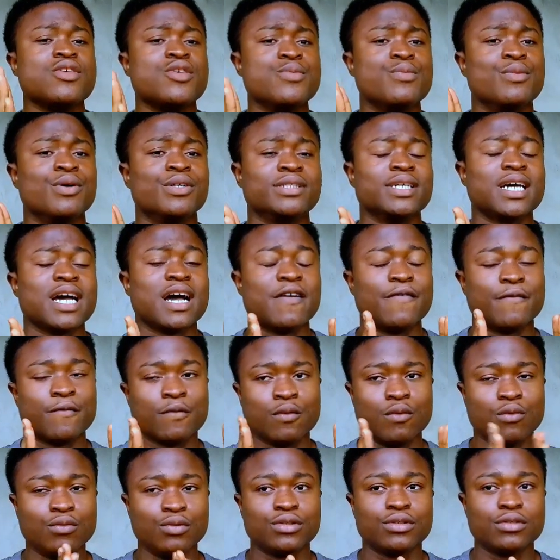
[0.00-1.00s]
you must have
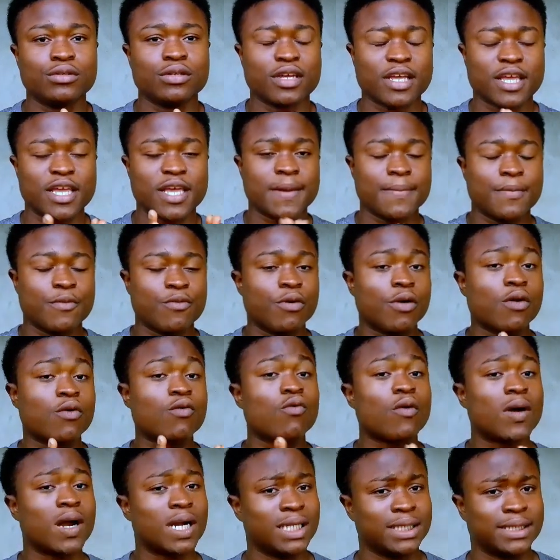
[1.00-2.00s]
good camera
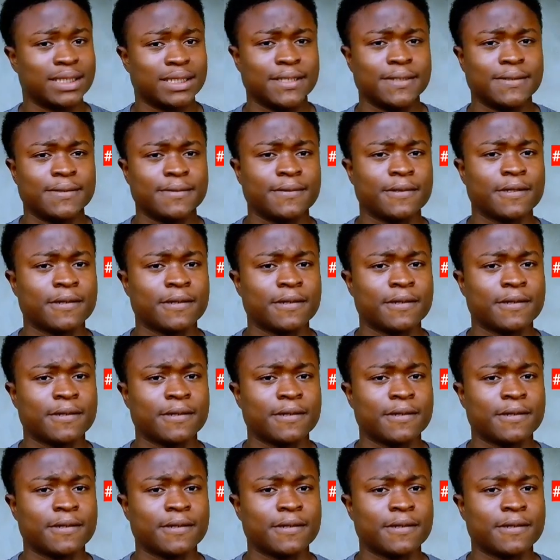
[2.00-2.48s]
quality.